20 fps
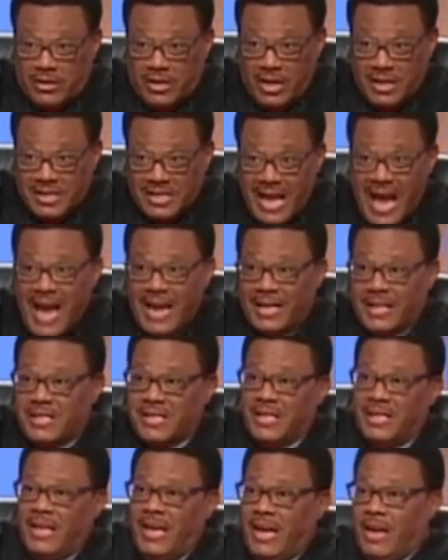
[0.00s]
decided
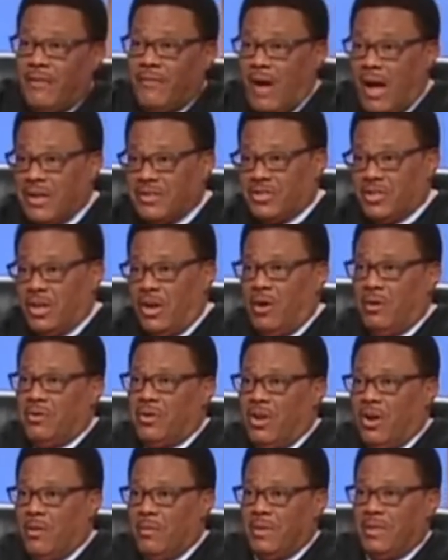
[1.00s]
to leave. How's she
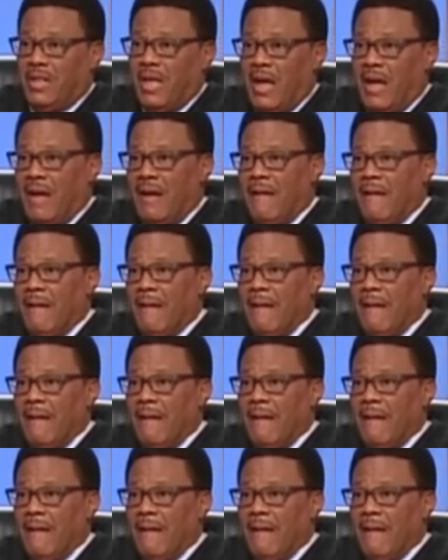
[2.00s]
gonna deal? I didn't decide